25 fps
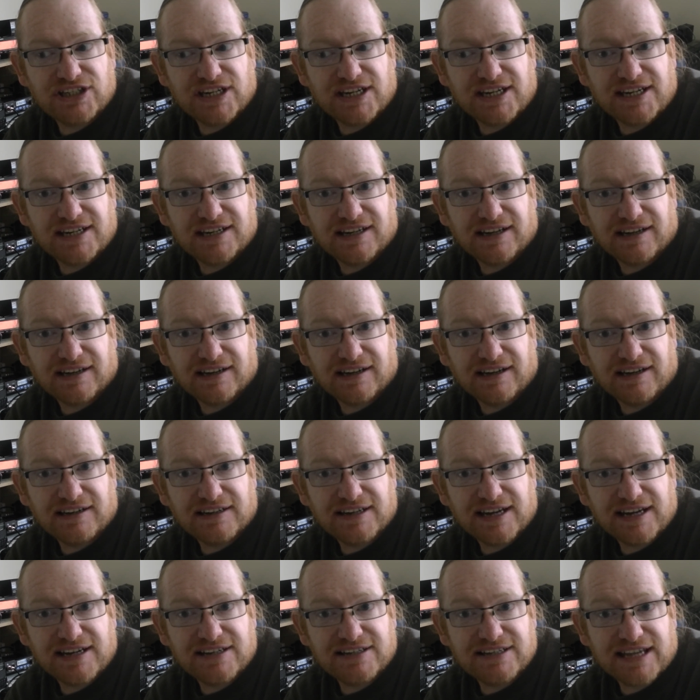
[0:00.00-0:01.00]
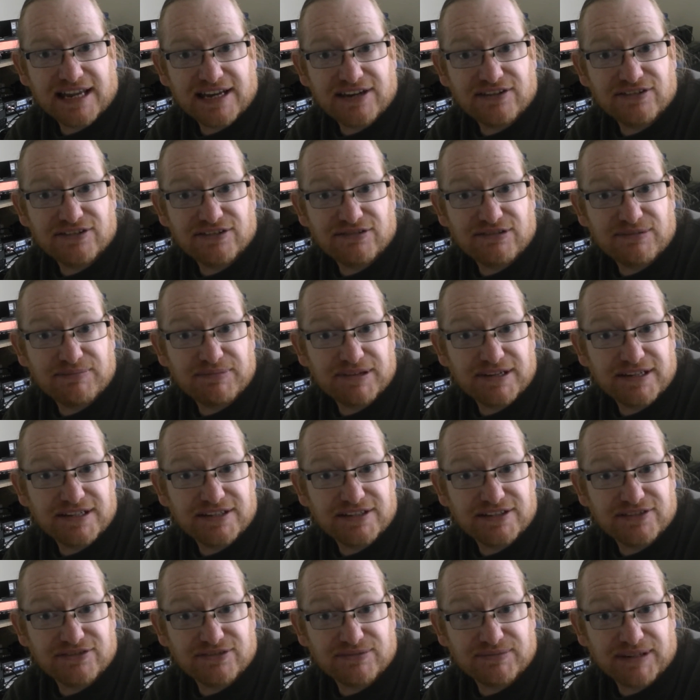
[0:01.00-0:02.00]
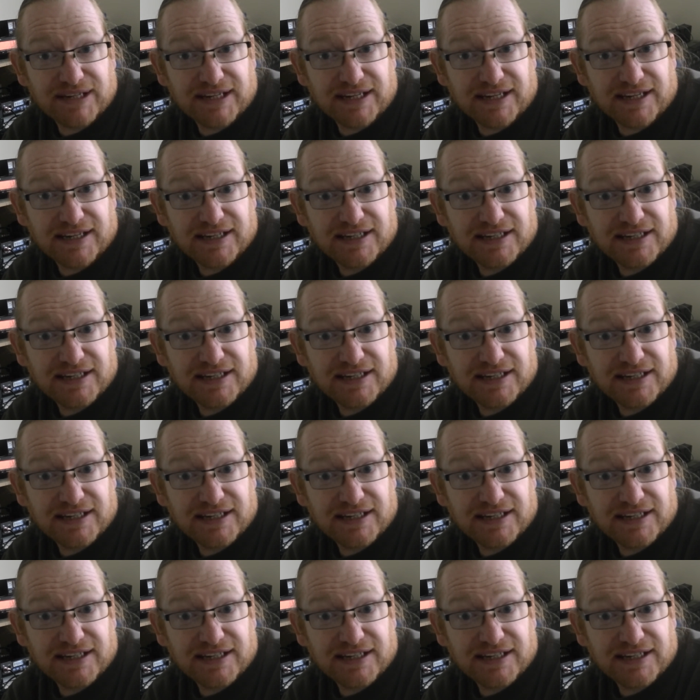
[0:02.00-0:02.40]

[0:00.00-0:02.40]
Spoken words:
I can't get into any other repeaters from here.